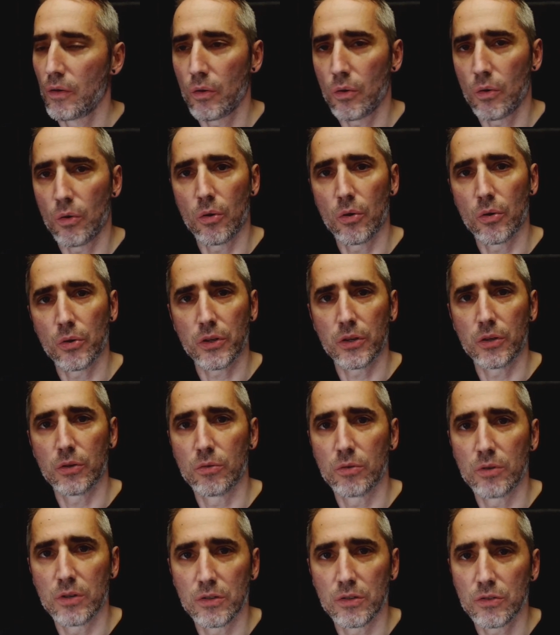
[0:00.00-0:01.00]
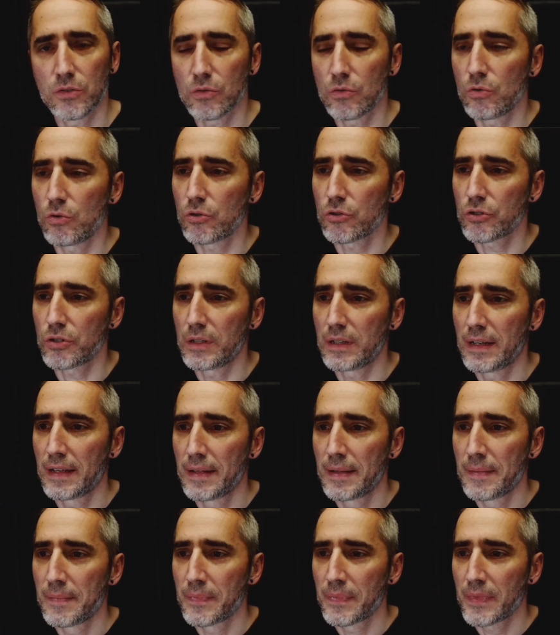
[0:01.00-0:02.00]
audio distortion.
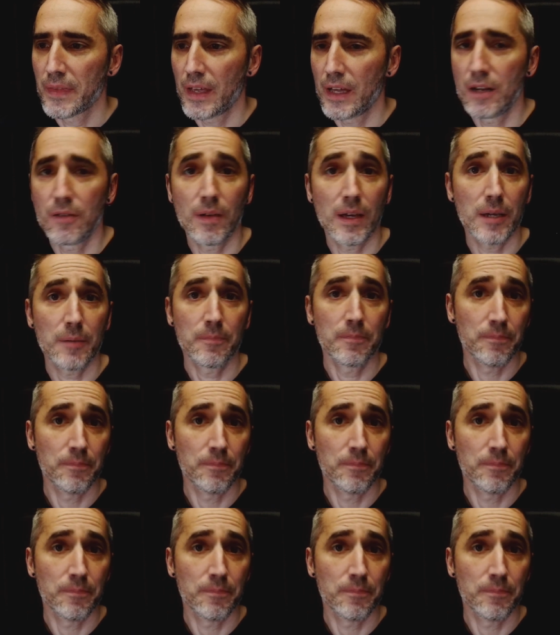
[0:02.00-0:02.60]
Anyway,